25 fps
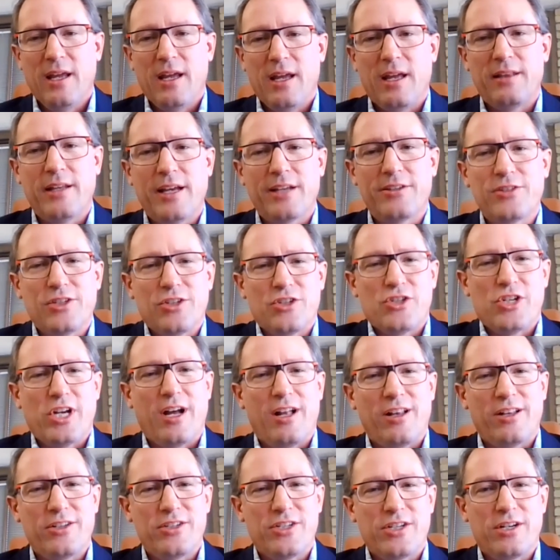And that's the
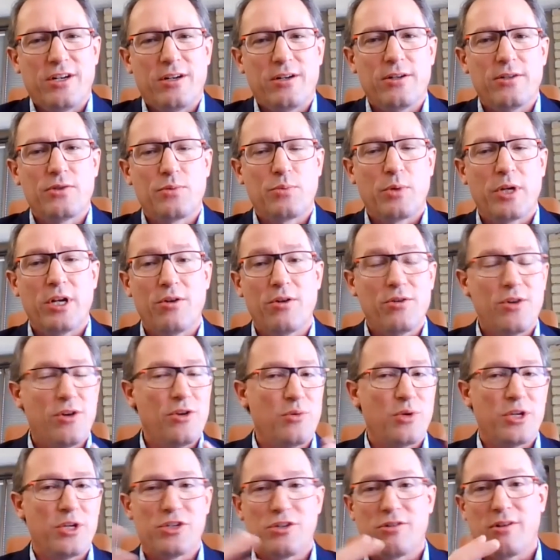challenge here is we don't
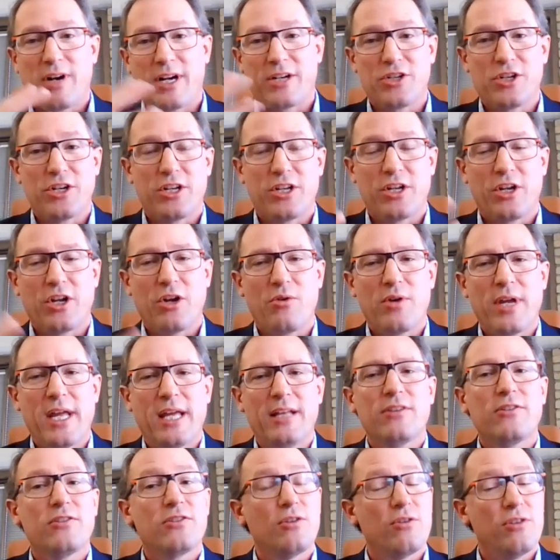know which direction to go
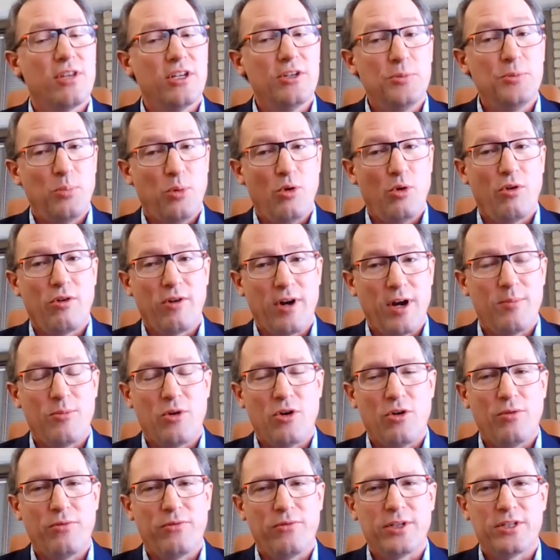yet. So this program
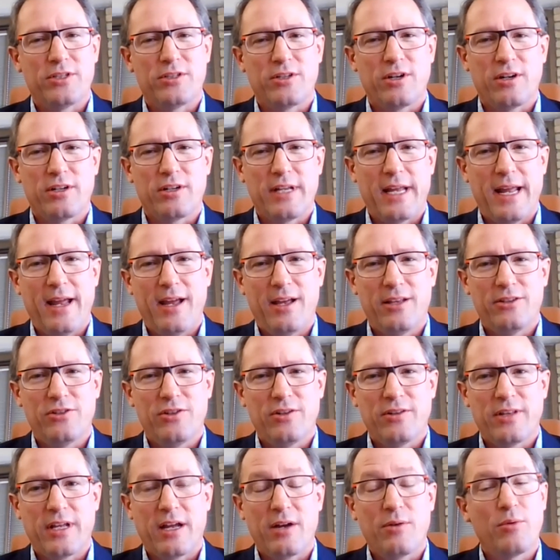will hopefully start to
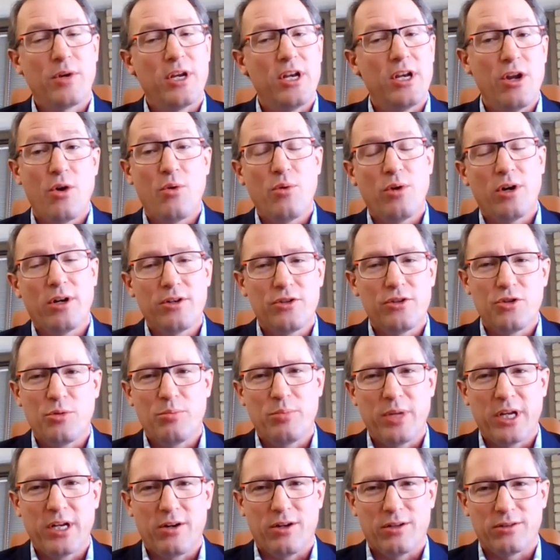answer that. We know we're into
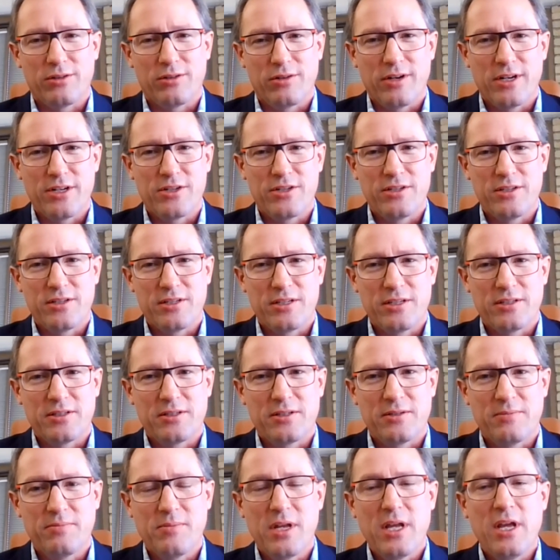a big alteration
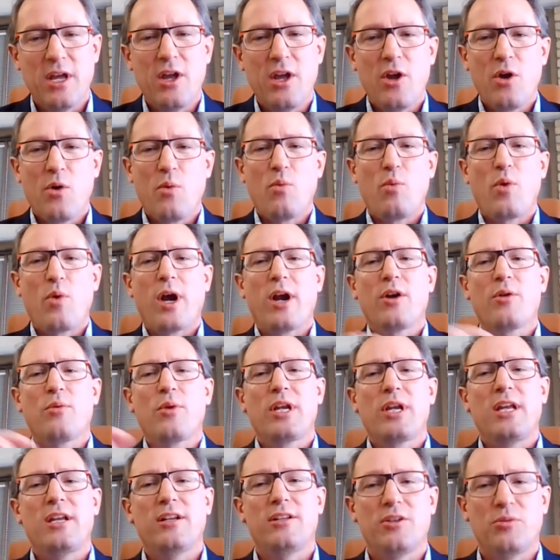system. Where do
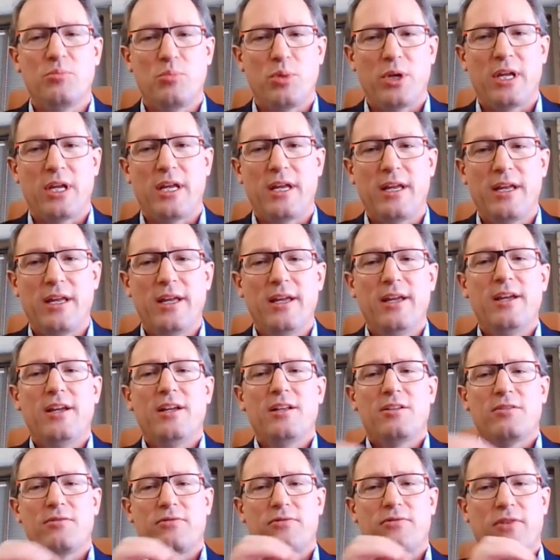we need to be
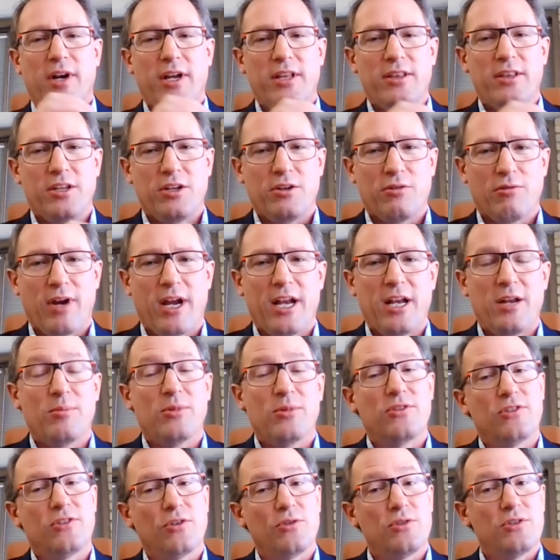to find the uranium
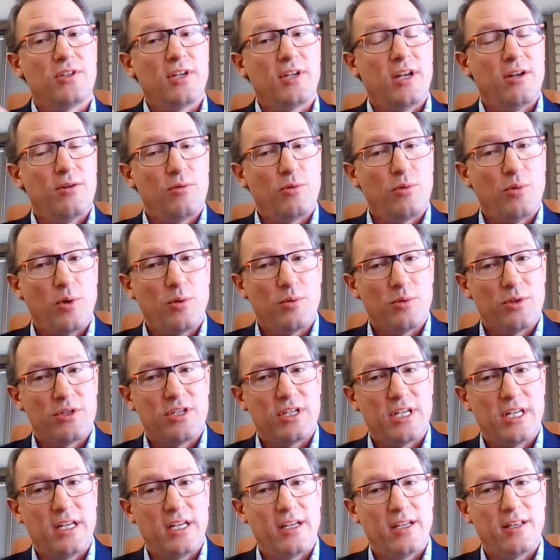associated with what
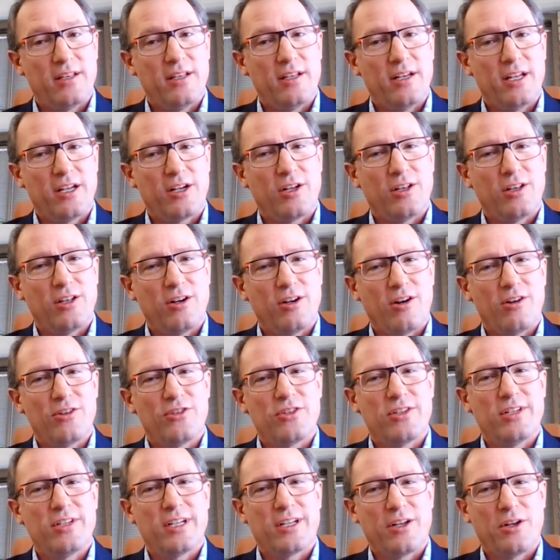we're seeing in the nickel and
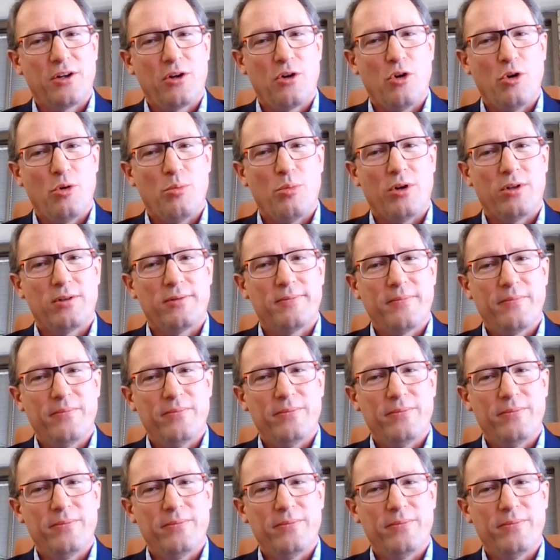arsenic and cobalt